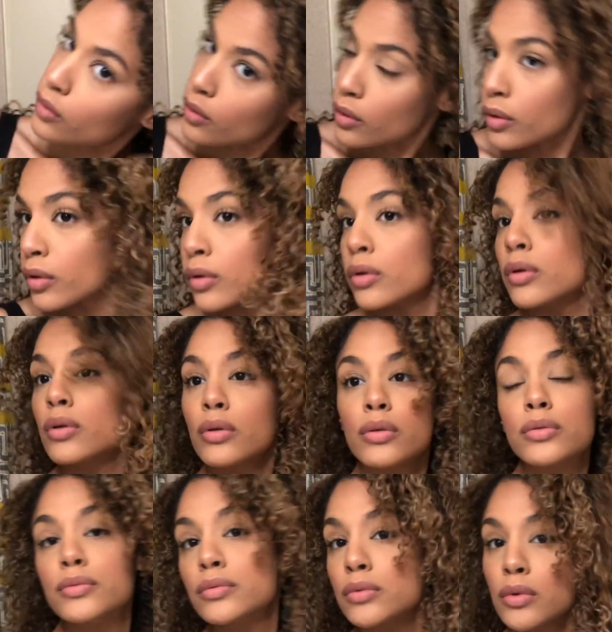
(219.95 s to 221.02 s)
back and it's
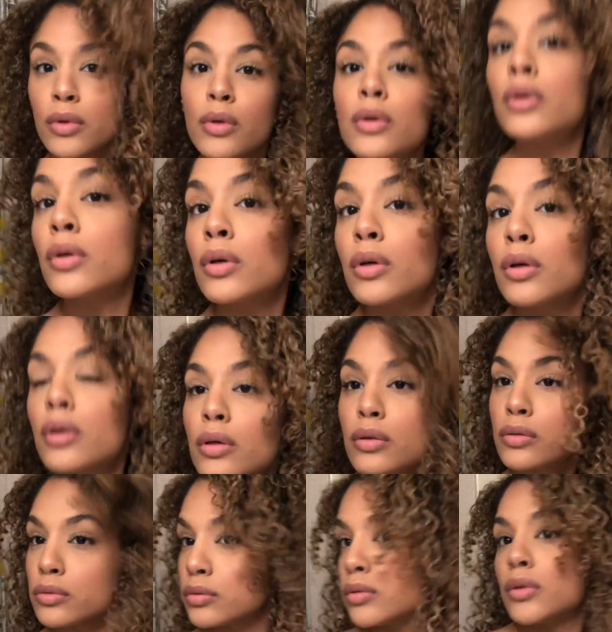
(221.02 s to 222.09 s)
instantly more voluminous. You see
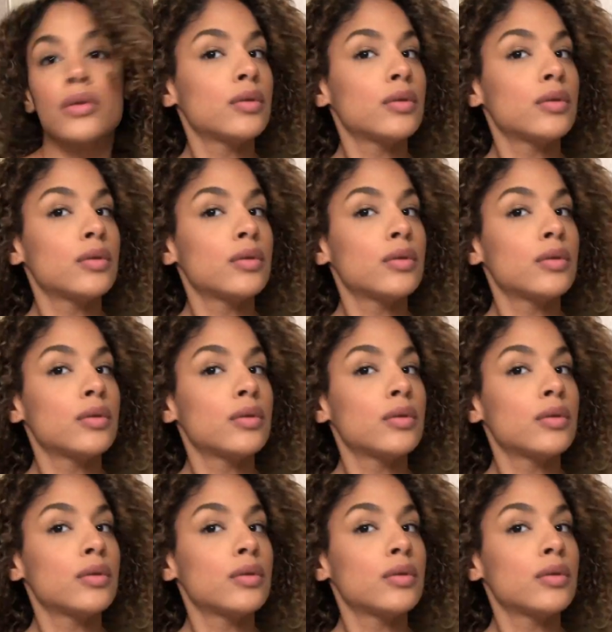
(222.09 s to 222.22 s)
that?